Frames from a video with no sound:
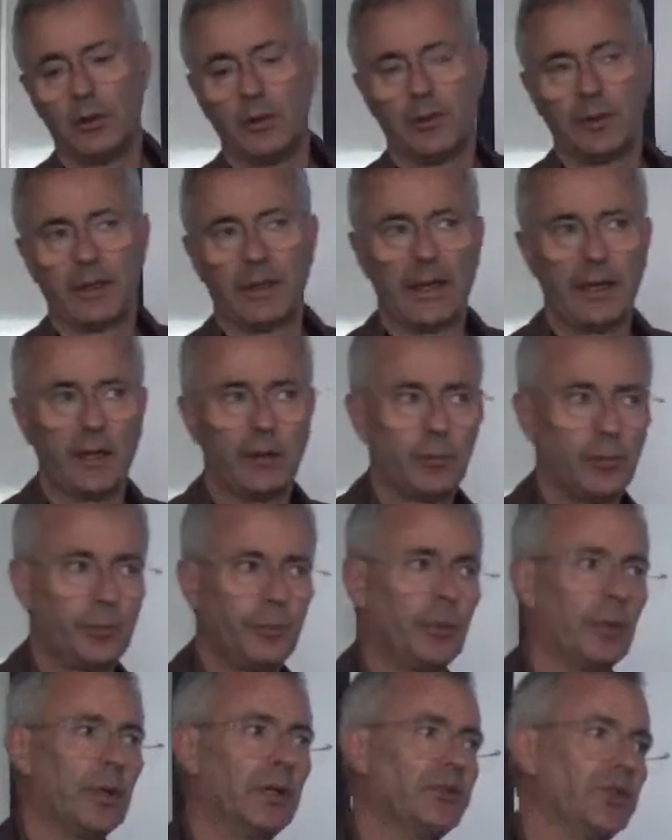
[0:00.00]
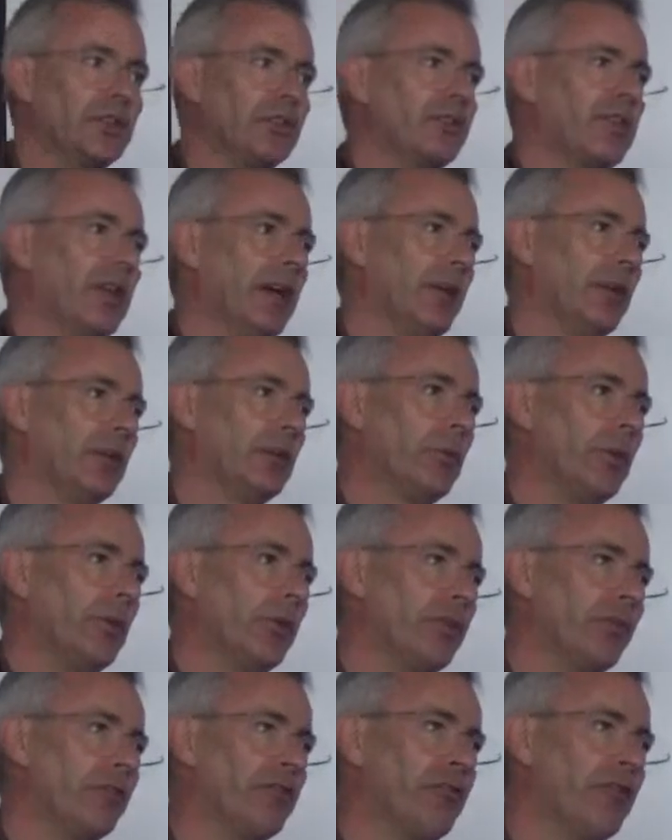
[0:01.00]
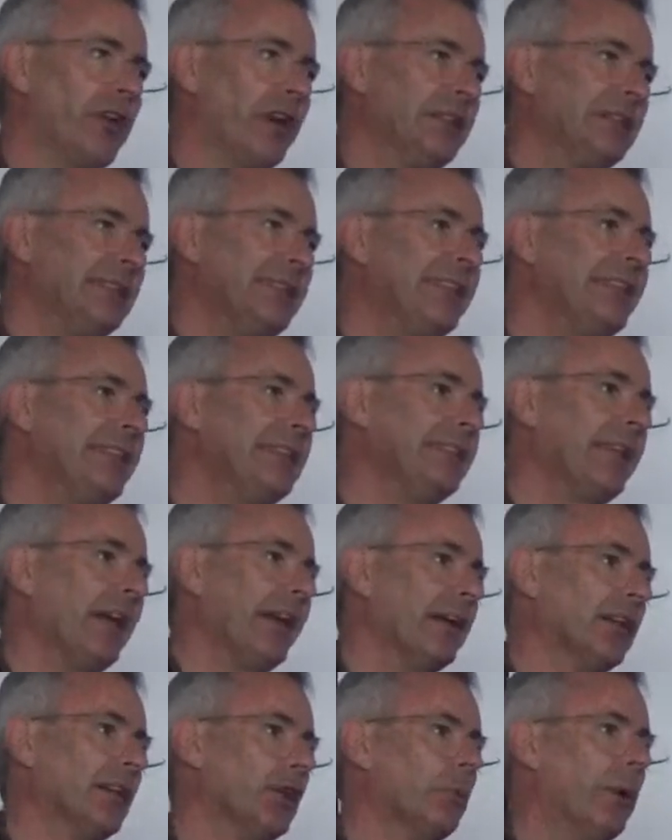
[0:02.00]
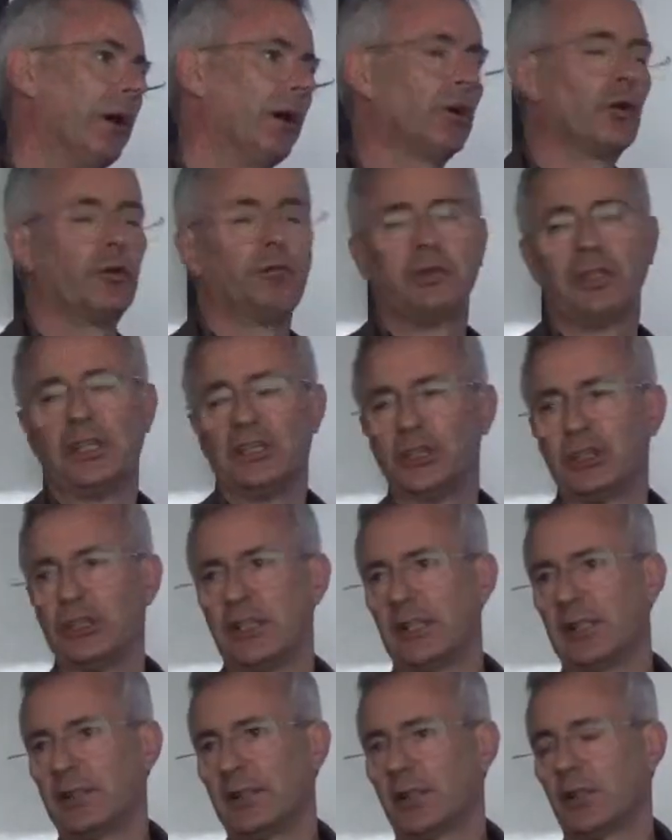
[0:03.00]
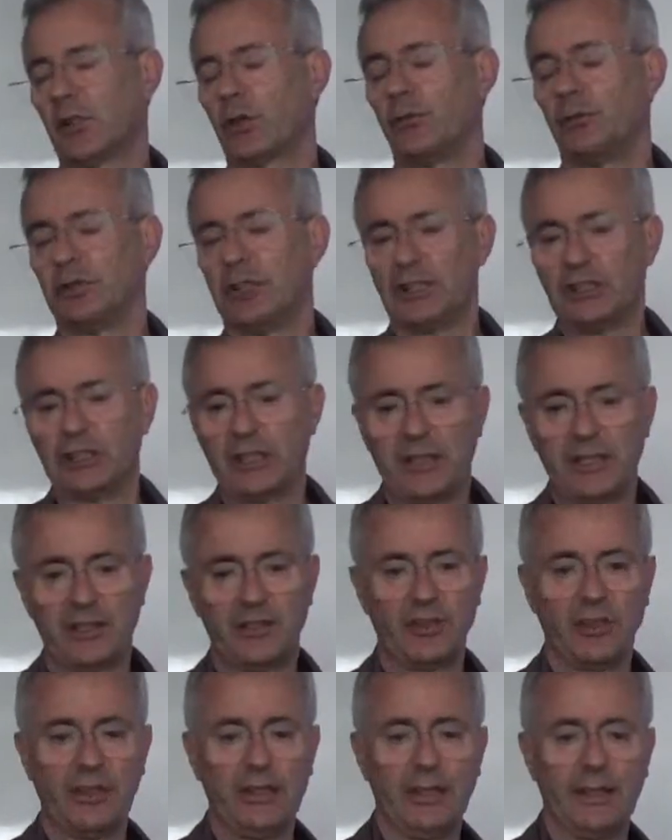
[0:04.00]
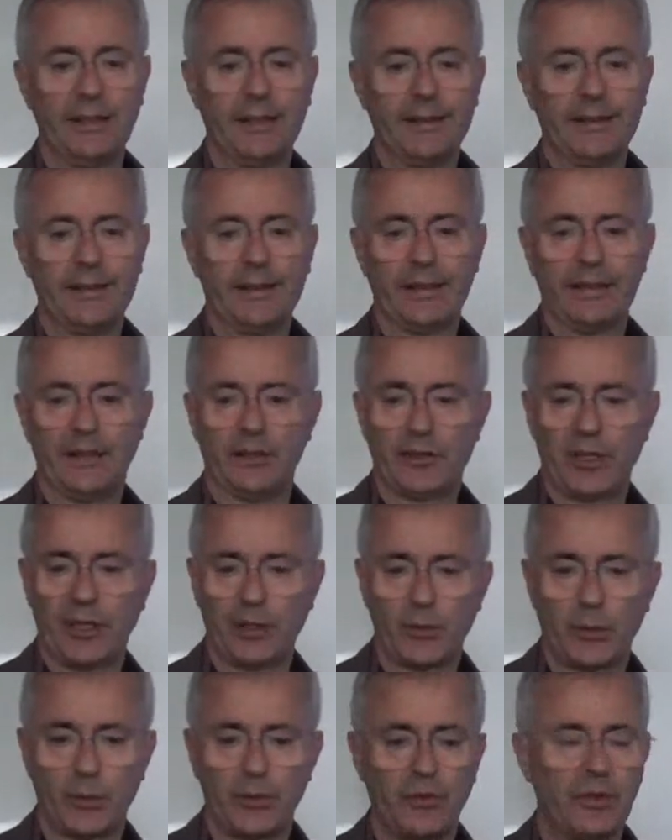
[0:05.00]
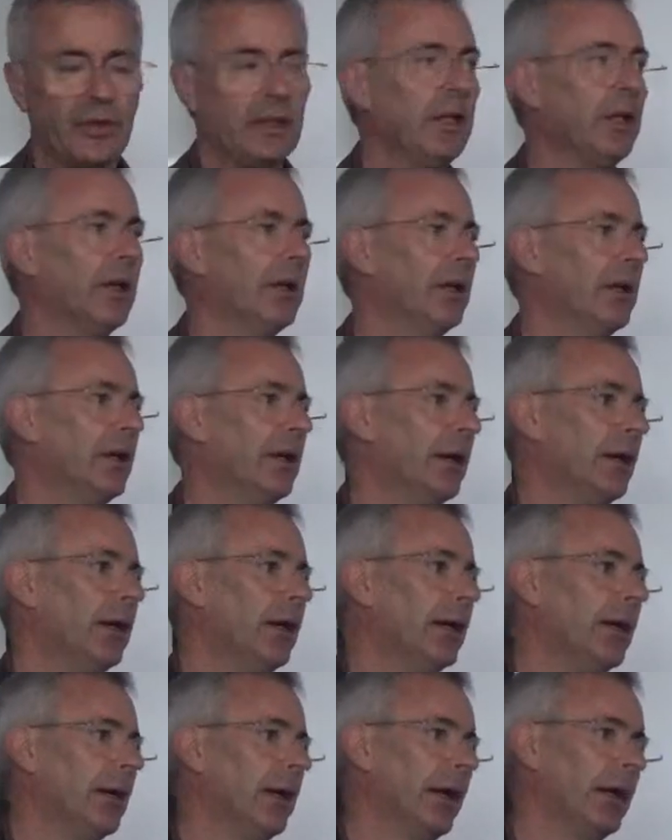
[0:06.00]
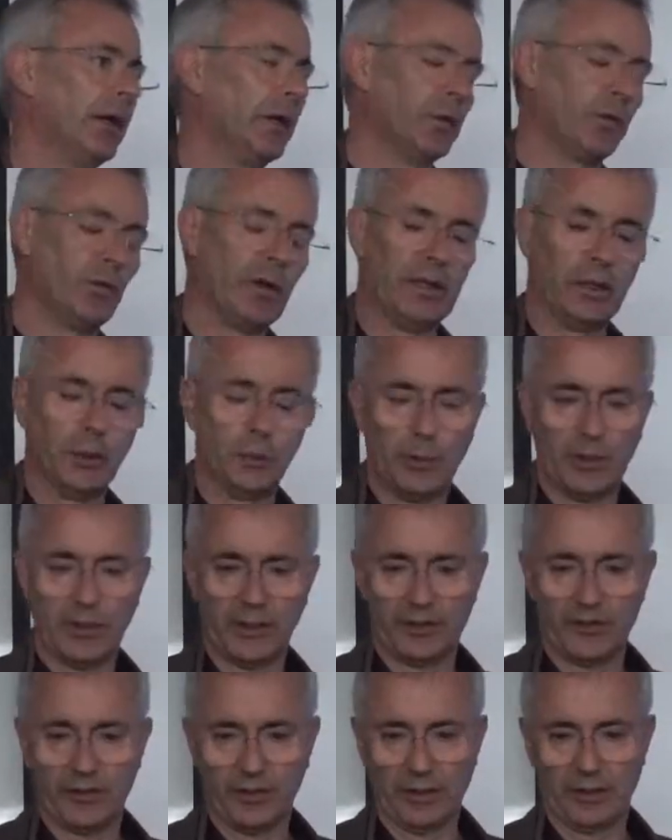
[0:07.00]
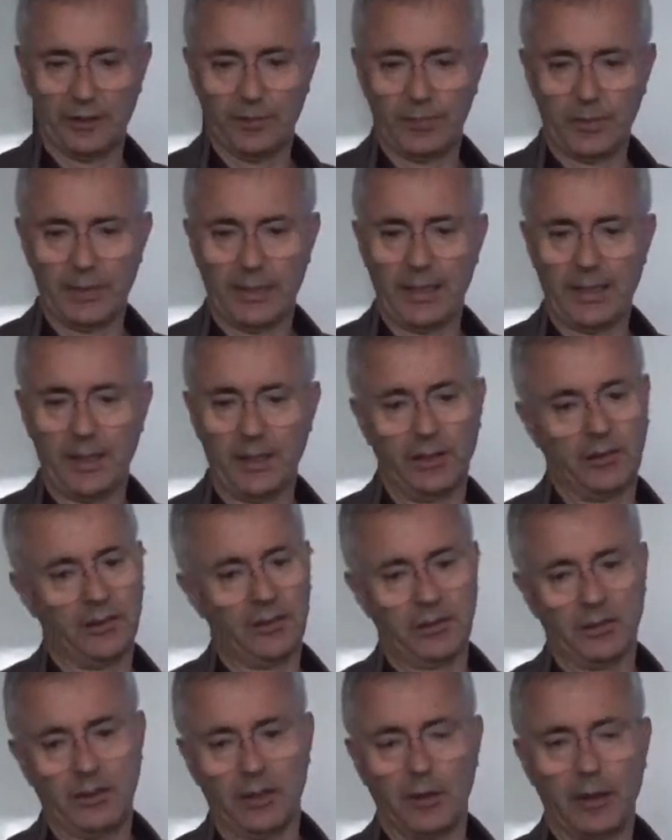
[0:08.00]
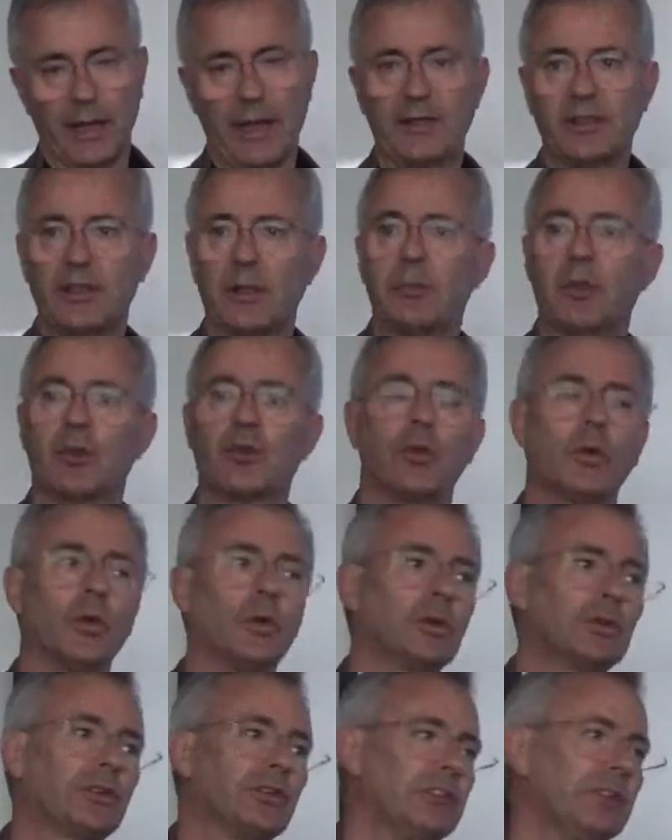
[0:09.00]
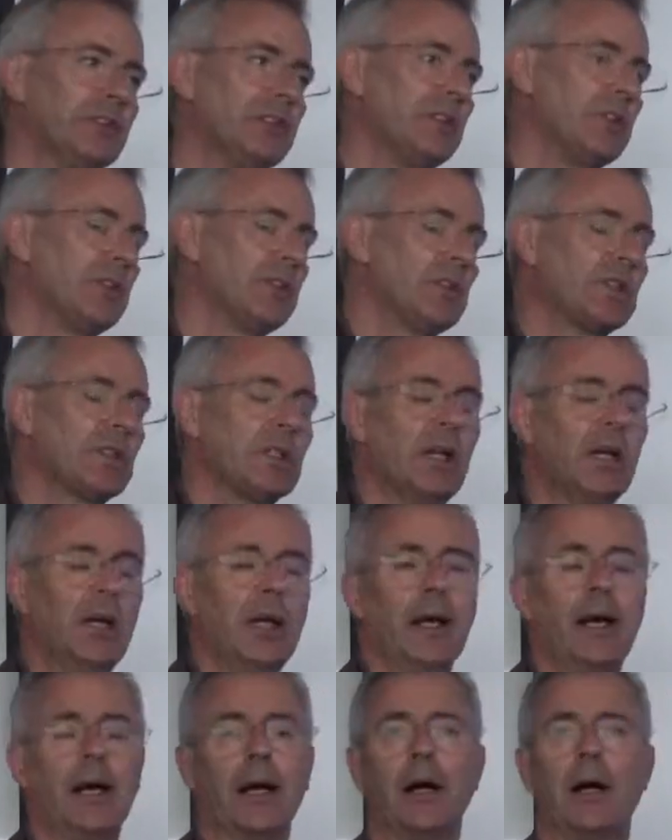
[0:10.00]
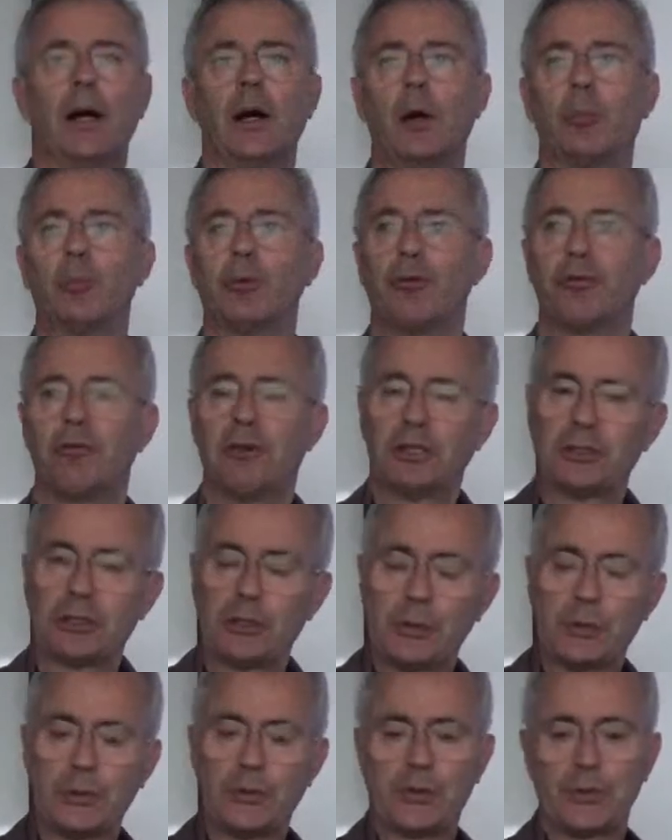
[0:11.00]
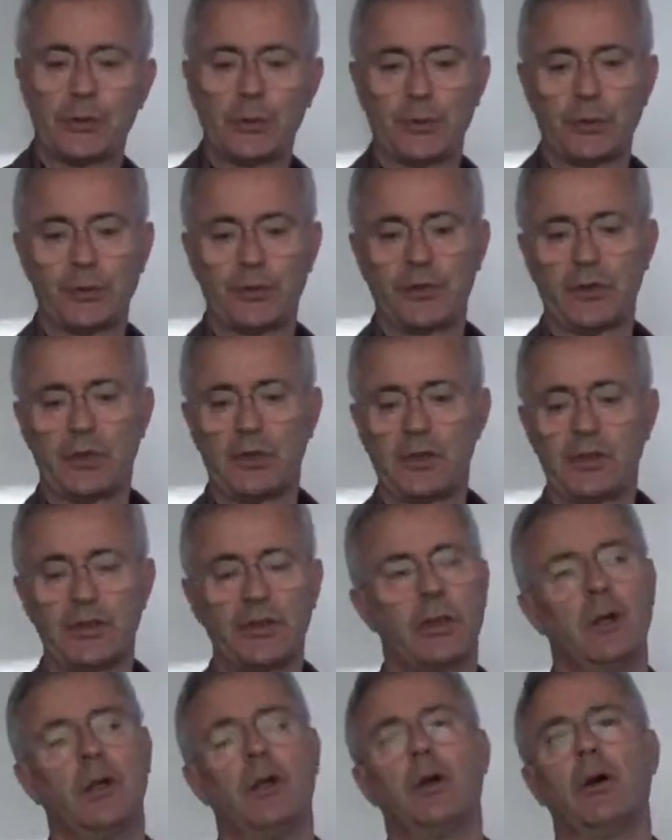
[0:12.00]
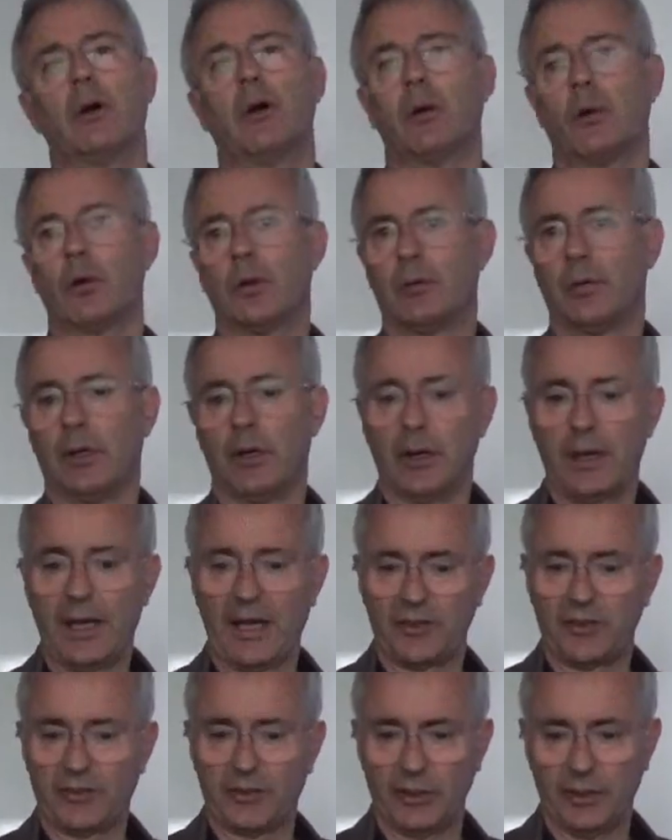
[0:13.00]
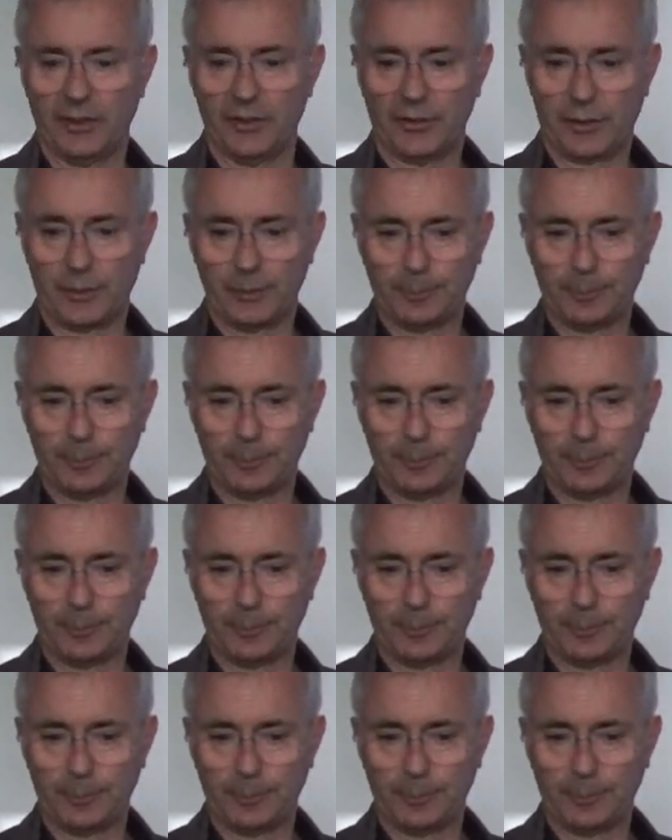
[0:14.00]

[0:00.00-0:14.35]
that help you understand the fine detail about confidentiality, integrity, and availability. And academic sources, professional sources are excellent.